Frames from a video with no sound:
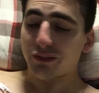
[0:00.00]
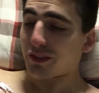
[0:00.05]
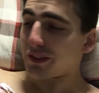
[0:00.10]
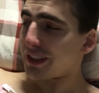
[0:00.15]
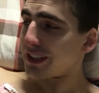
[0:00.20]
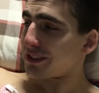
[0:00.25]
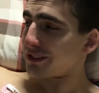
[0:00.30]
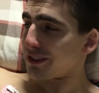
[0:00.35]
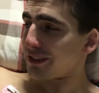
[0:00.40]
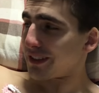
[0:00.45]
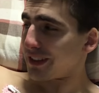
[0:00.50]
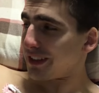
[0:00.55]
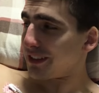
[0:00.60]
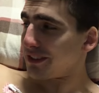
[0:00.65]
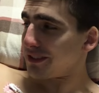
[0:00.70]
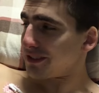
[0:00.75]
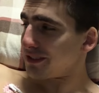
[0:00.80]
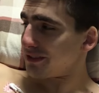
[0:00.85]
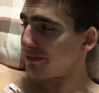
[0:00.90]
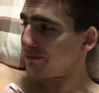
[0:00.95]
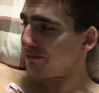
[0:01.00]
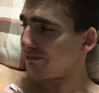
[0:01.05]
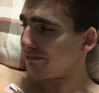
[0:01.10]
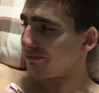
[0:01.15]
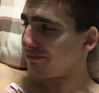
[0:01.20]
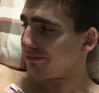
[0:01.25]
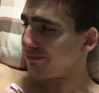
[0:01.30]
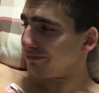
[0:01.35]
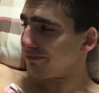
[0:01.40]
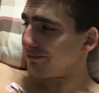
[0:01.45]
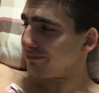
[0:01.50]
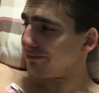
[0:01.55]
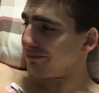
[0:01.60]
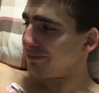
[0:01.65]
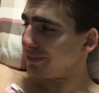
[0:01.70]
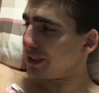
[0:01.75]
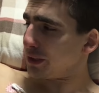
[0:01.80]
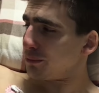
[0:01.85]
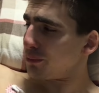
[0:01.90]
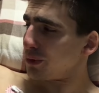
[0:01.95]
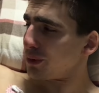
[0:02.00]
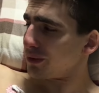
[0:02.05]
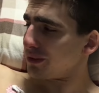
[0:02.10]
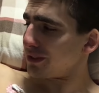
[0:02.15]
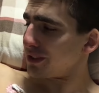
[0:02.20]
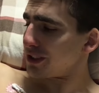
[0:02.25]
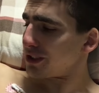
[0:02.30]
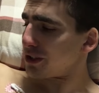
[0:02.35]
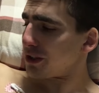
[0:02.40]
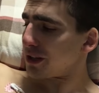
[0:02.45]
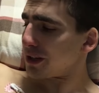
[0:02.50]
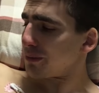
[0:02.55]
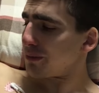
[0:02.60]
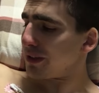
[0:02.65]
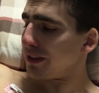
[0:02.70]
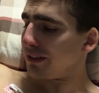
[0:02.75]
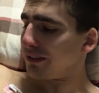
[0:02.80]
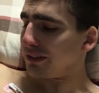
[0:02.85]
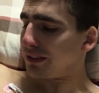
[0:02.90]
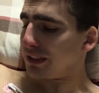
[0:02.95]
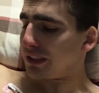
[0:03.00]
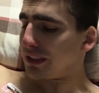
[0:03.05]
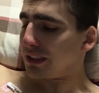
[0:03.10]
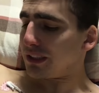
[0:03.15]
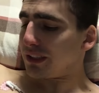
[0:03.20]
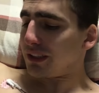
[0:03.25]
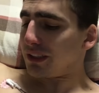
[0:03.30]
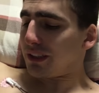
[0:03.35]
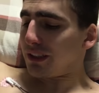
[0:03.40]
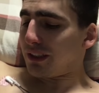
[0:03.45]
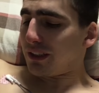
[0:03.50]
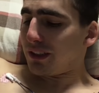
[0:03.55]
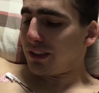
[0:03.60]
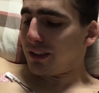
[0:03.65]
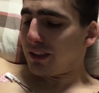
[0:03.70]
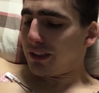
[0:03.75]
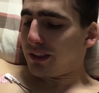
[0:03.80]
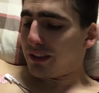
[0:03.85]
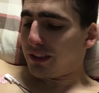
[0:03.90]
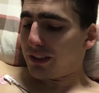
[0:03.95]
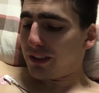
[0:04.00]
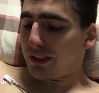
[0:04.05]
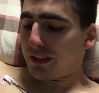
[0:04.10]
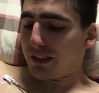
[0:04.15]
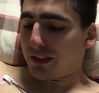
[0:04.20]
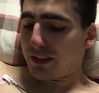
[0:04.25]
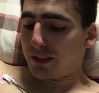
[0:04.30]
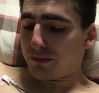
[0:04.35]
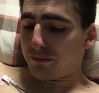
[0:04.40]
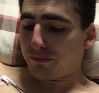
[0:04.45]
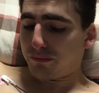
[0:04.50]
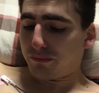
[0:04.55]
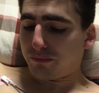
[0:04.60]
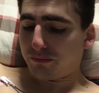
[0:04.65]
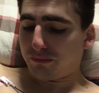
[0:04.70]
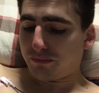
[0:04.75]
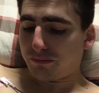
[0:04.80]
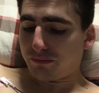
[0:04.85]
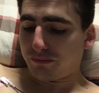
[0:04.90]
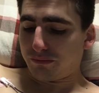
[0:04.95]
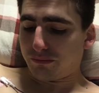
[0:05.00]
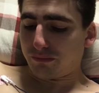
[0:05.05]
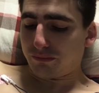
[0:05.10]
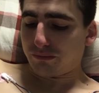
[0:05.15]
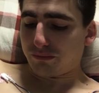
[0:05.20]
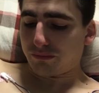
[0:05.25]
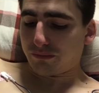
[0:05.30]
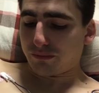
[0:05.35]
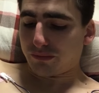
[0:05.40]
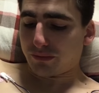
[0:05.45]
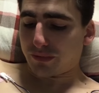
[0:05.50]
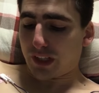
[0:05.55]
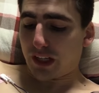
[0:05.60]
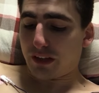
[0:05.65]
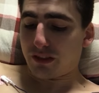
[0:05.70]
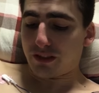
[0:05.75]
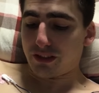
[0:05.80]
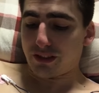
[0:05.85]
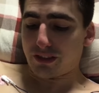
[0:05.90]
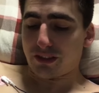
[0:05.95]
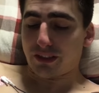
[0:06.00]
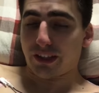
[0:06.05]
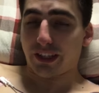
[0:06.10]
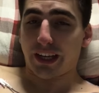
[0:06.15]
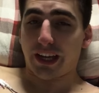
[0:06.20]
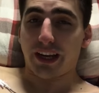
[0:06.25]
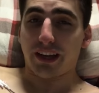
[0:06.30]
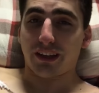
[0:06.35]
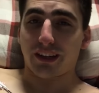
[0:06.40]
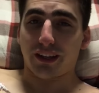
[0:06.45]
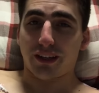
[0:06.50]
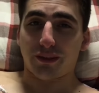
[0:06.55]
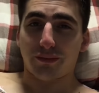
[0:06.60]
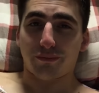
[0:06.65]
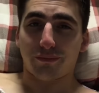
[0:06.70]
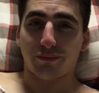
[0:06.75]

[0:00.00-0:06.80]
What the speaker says: think is there anything else important to talk about. I just, again, I'm.